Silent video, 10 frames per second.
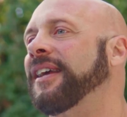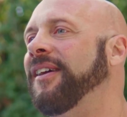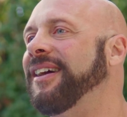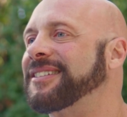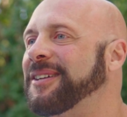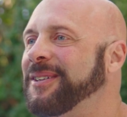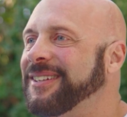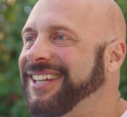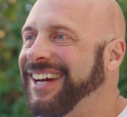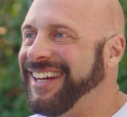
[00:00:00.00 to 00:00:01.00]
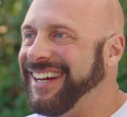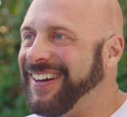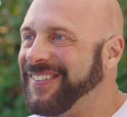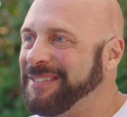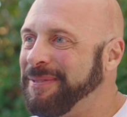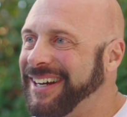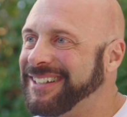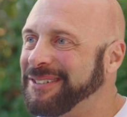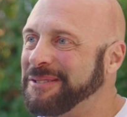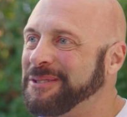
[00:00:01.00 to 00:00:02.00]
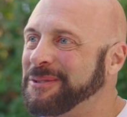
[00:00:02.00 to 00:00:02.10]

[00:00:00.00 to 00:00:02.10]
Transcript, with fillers: All right, so good. How are you back, Dr.